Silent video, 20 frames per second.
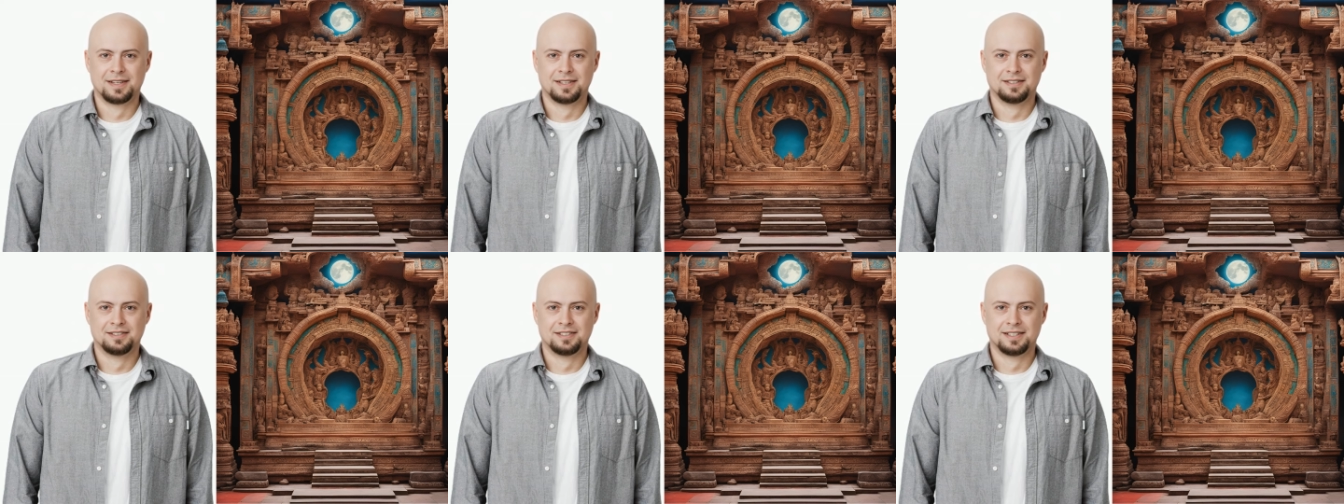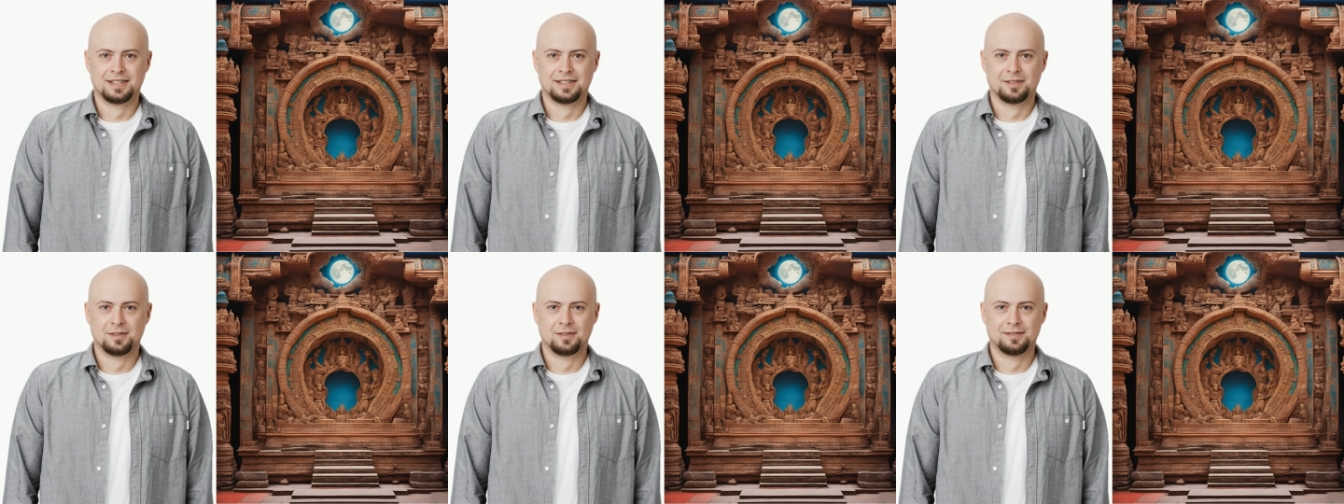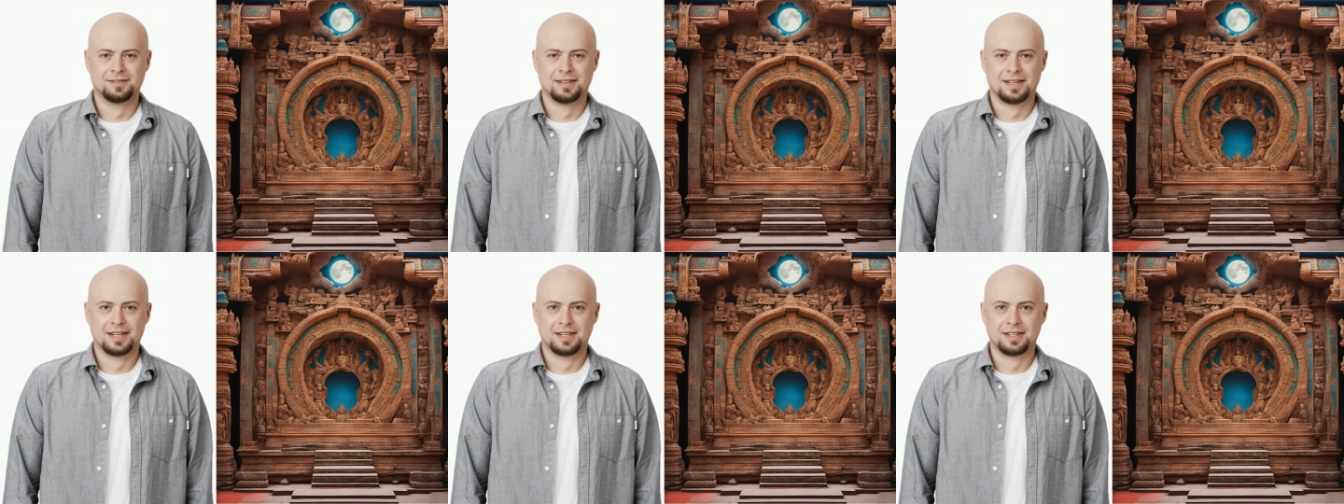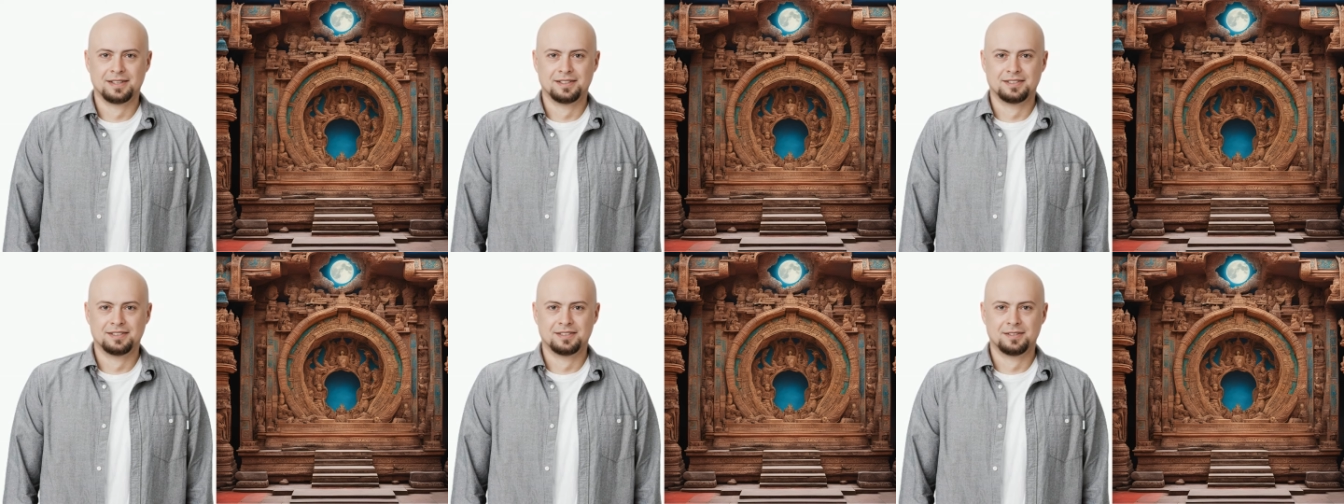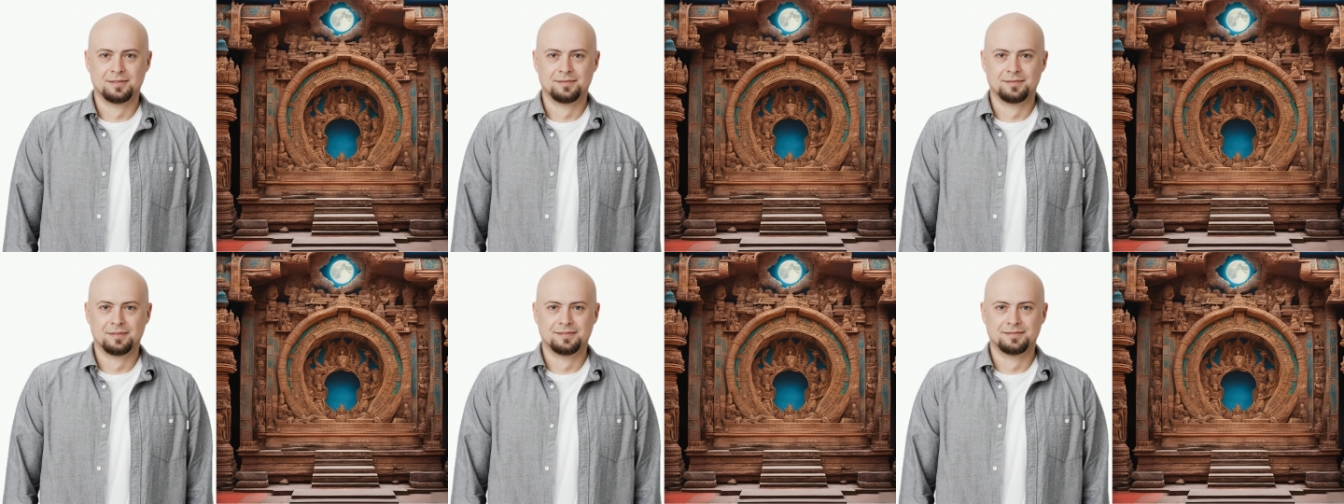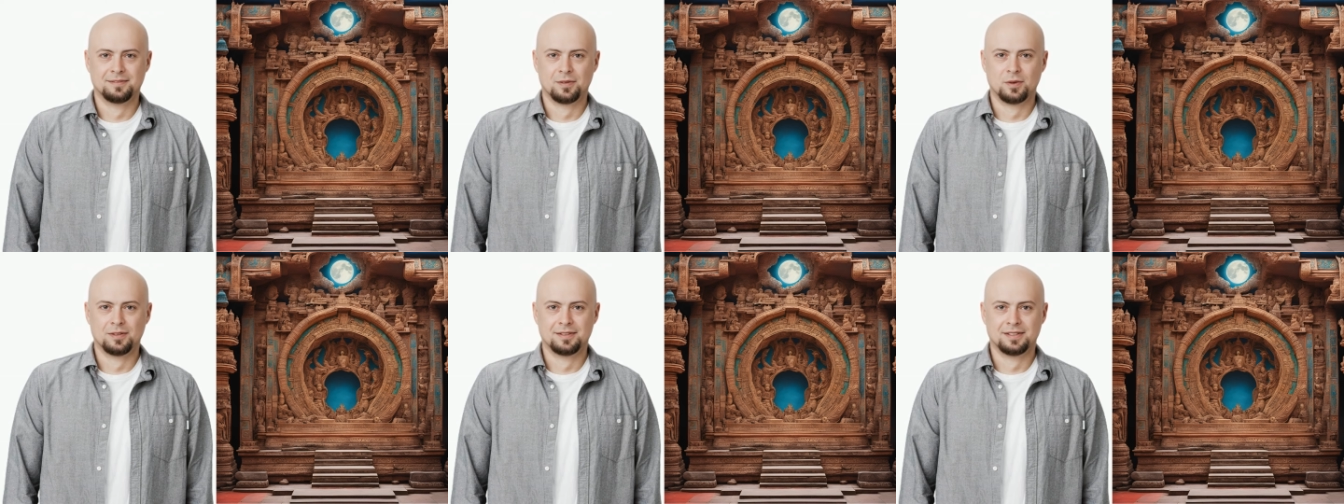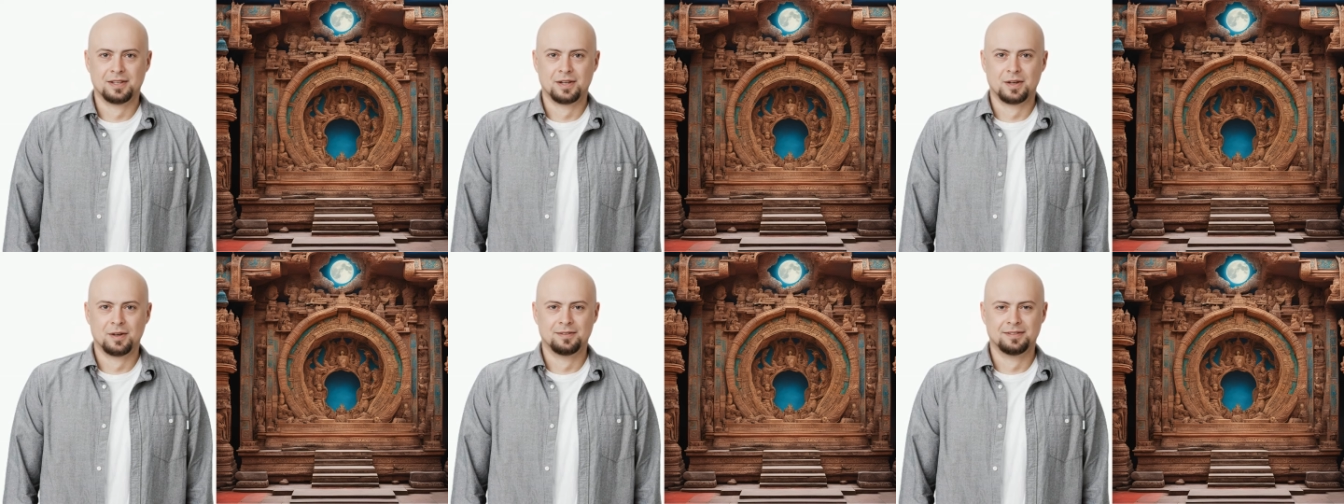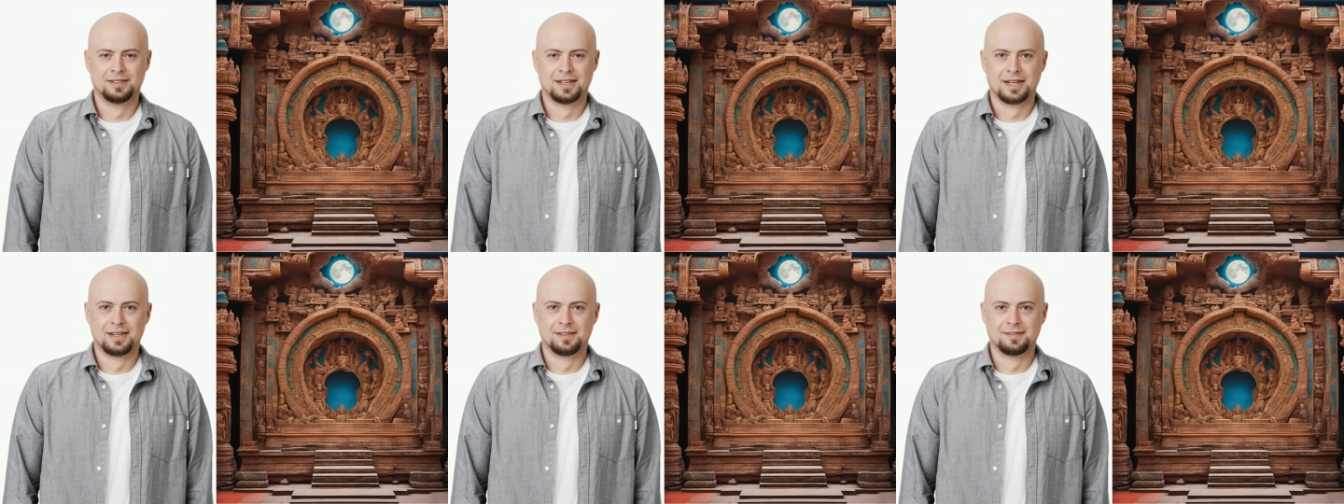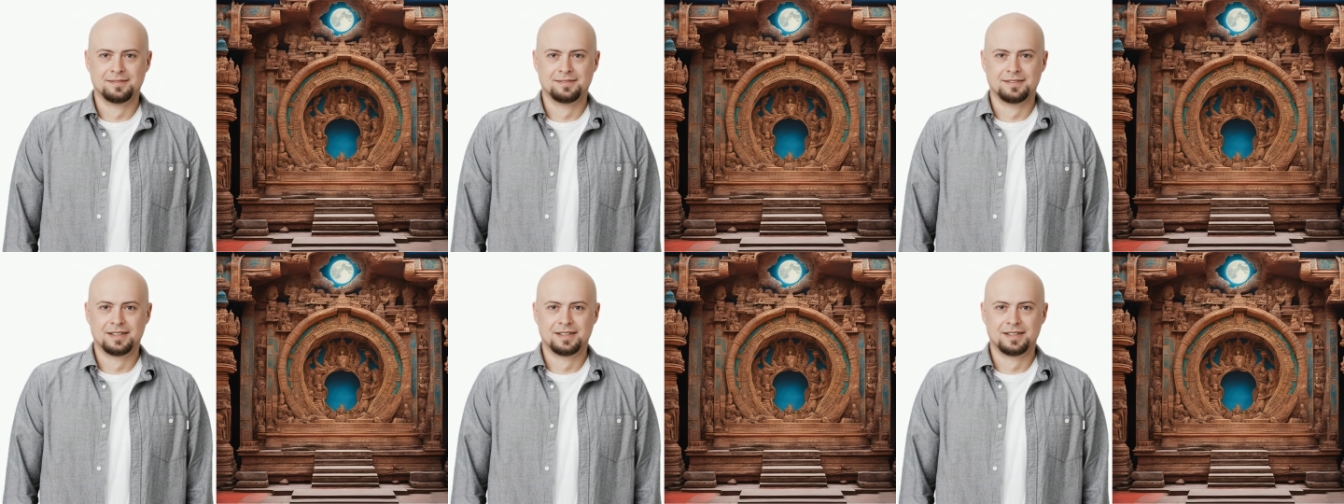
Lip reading: a single figure stood before an altar,